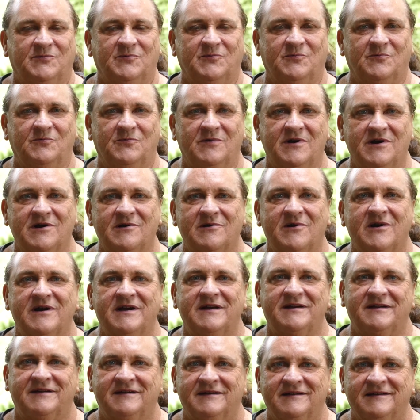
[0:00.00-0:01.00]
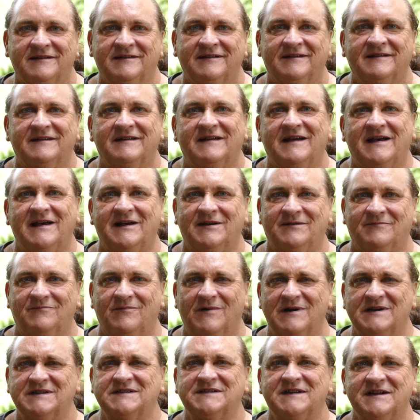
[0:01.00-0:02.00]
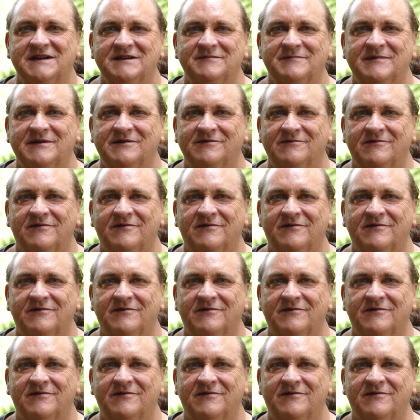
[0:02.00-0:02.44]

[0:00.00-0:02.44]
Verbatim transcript: Where I had one centimetre